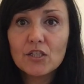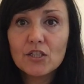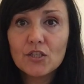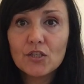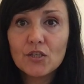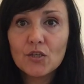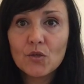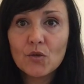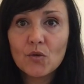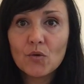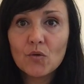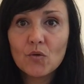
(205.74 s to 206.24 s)

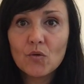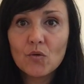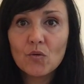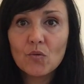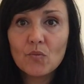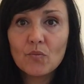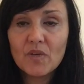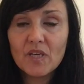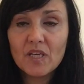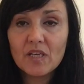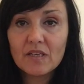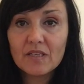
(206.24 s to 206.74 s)

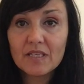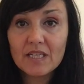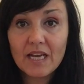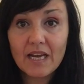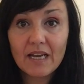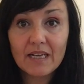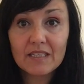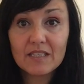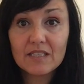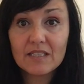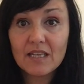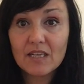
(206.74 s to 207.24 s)
to be
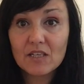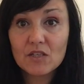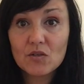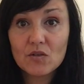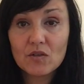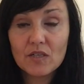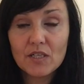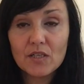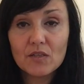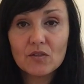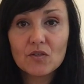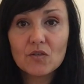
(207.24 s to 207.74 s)
attacked
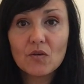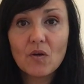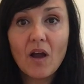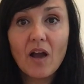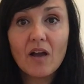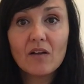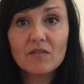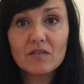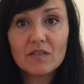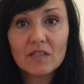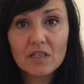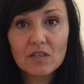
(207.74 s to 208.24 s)
sexually or to
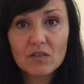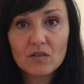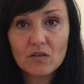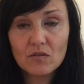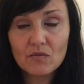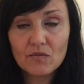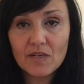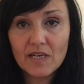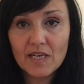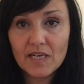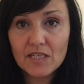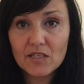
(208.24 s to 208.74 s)
have sexual
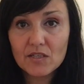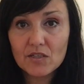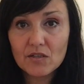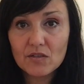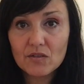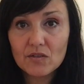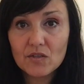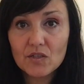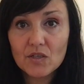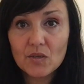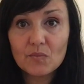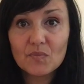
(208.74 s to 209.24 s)

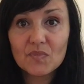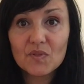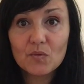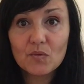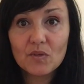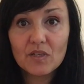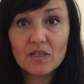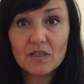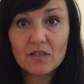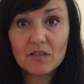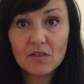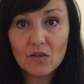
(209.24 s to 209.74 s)
relationships
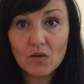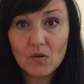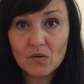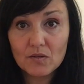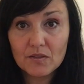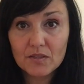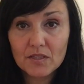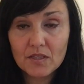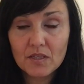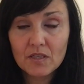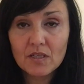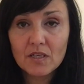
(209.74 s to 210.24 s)
with
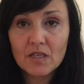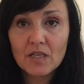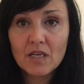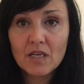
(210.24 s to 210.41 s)
adults.